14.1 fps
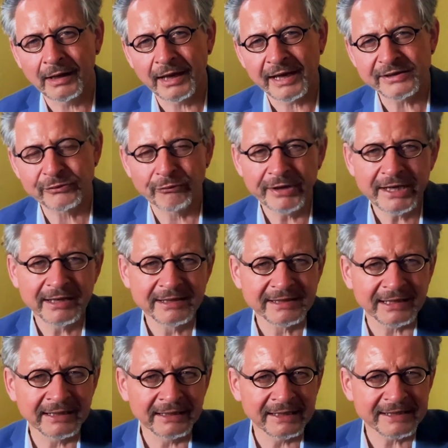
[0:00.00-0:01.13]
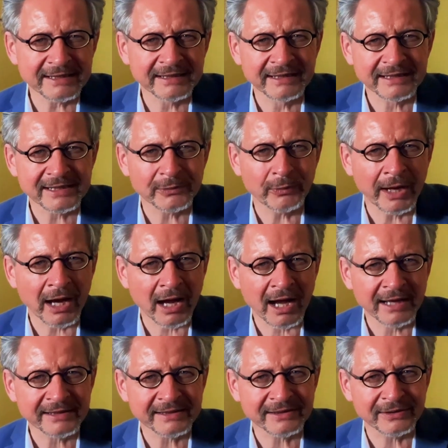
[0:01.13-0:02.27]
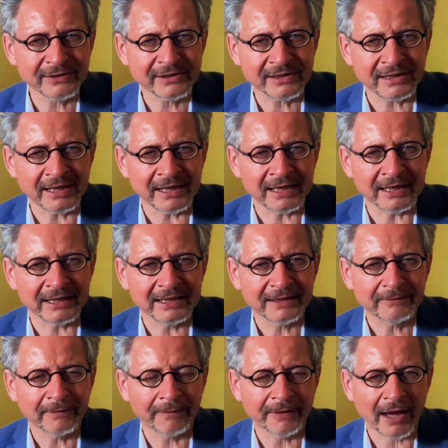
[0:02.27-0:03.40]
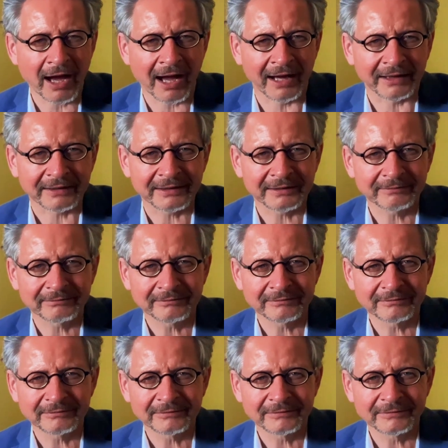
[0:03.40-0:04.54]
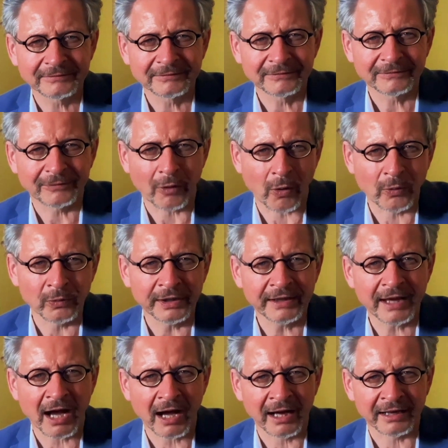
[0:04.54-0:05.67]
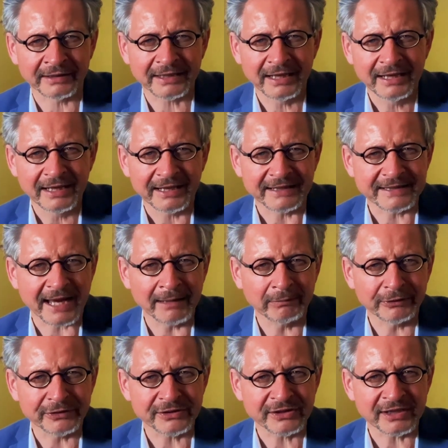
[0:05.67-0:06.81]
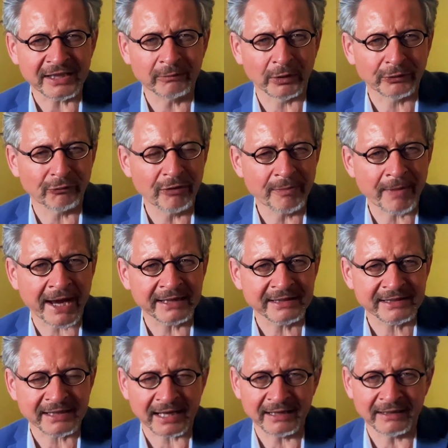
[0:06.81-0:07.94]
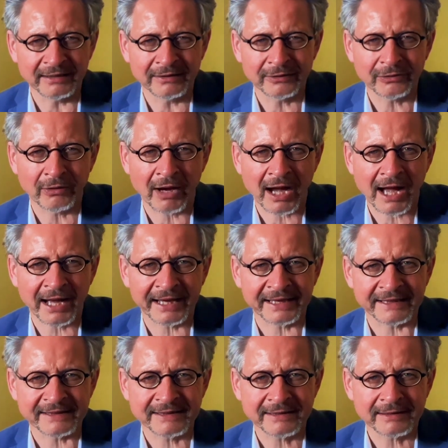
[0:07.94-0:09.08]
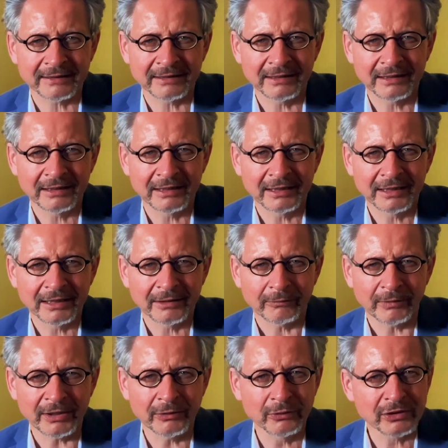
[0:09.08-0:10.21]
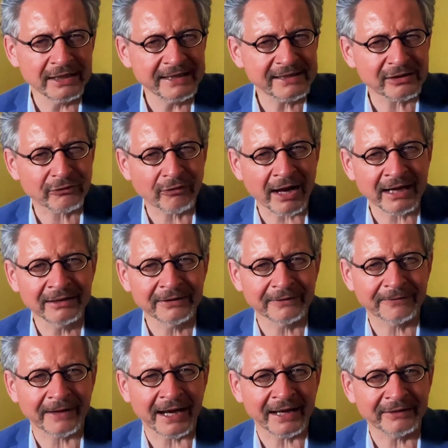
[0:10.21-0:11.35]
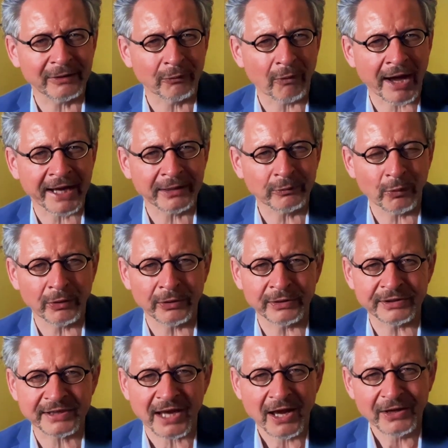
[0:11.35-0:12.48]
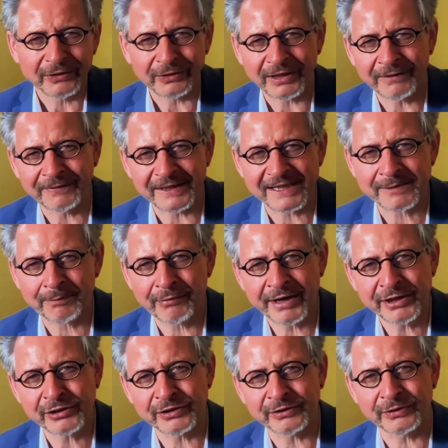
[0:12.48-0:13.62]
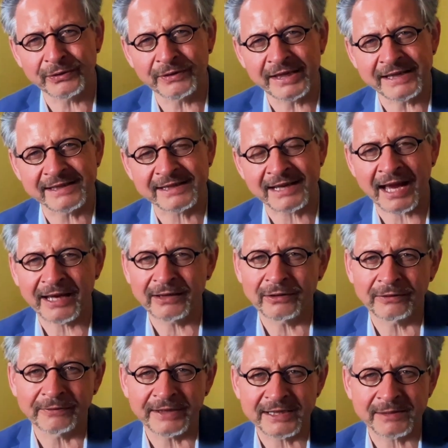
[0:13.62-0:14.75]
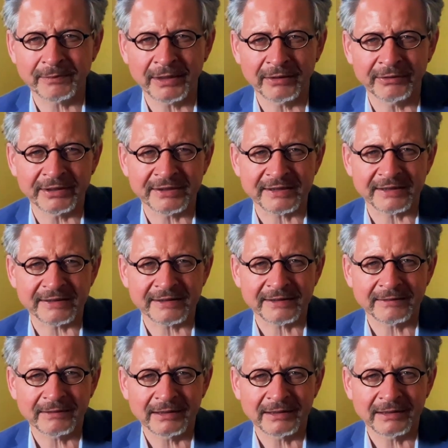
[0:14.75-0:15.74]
As readers and listeners, we are asked to see with the heart, for only the heart is able to see what remains hidden to our eyes. We usually struggle to find the right words to give expression to these kind of experiences.